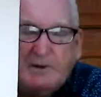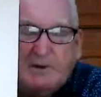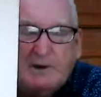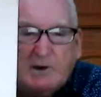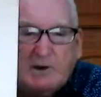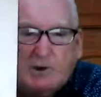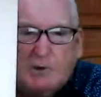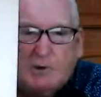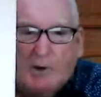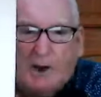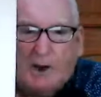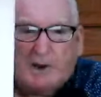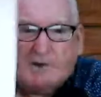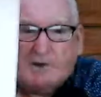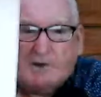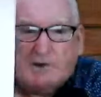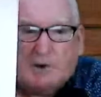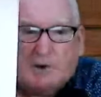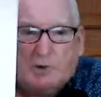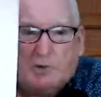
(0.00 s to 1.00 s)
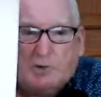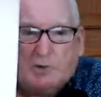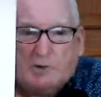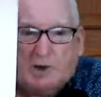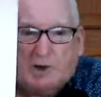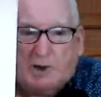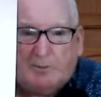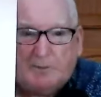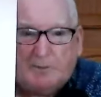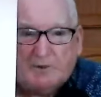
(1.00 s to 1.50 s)
You added local
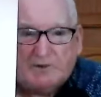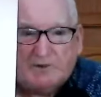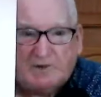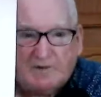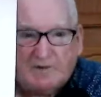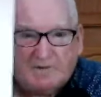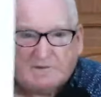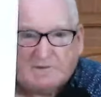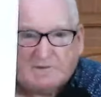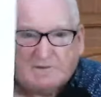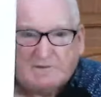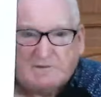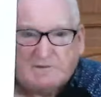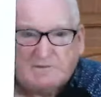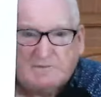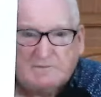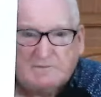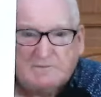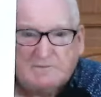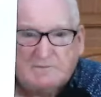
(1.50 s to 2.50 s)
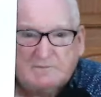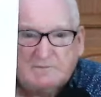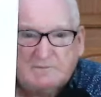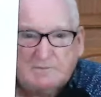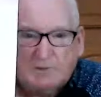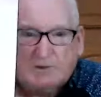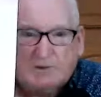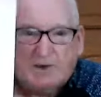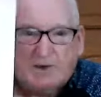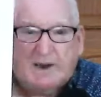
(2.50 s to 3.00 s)
government to this
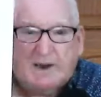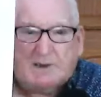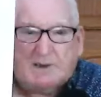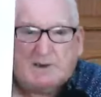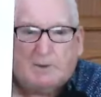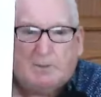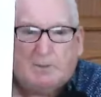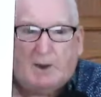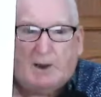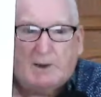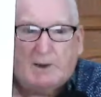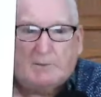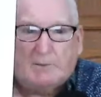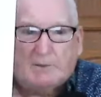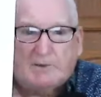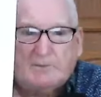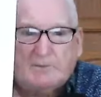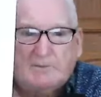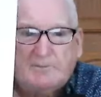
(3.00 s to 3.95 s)
with an Act of Parliament.